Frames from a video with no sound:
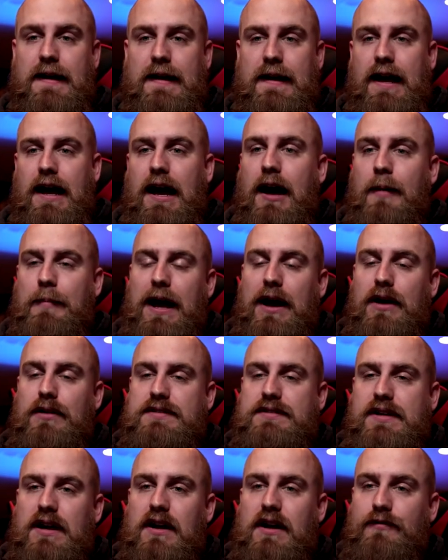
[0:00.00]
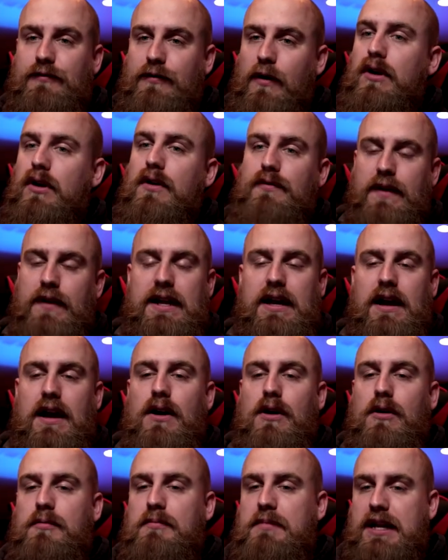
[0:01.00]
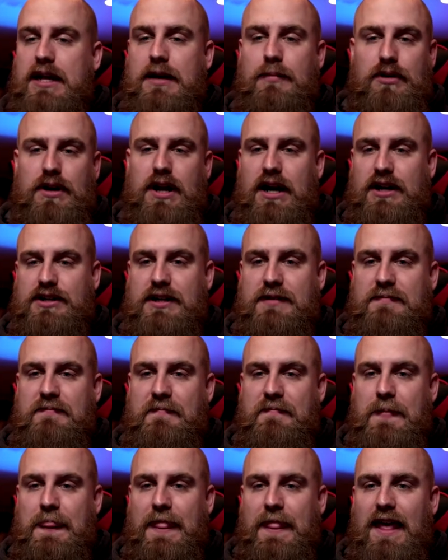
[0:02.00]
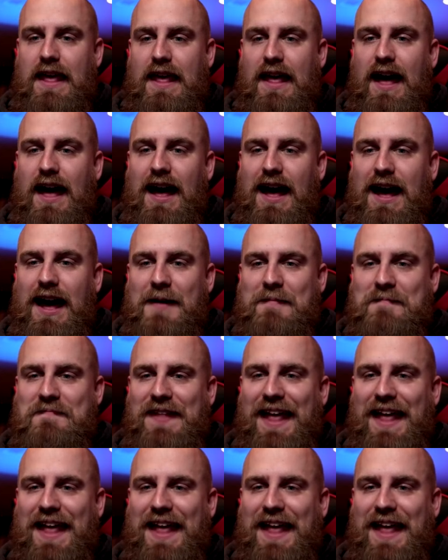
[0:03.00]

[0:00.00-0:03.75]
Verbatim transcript: about uh, photo, video, media production. Um,